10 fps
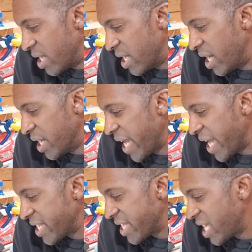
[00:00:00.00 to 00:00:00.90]

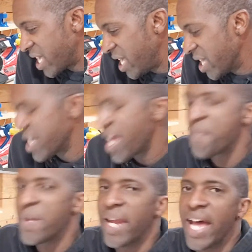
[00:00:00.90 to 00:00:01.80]
Hyundai's and Kias.
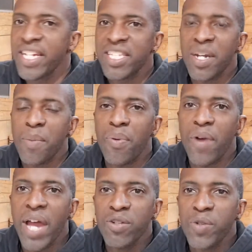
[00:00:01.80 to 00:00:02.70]
Man, I just did a
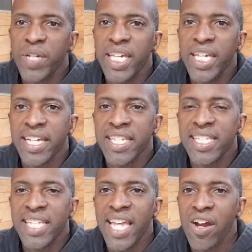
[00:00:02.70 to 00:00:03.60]
brand new Kia
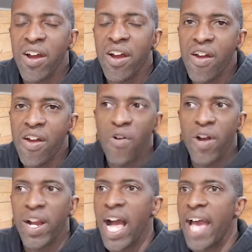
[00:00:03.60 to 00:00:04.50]
Stinger
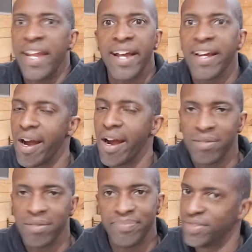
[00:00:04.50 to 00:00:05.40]
for a guy, and that
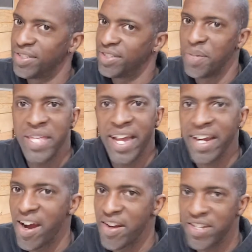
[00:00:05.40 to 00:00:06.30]
car, to me, that
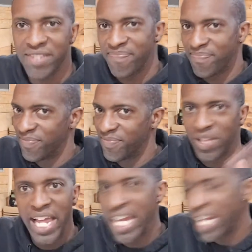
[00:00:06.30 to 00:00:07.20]
car just
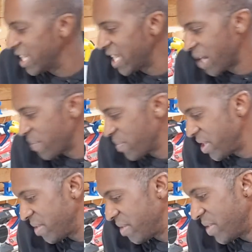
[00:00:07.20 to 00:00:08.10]
laid in like
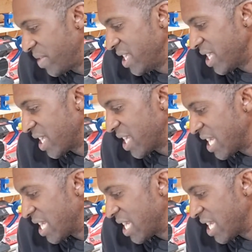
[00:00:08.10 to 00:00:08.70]
pretty easy.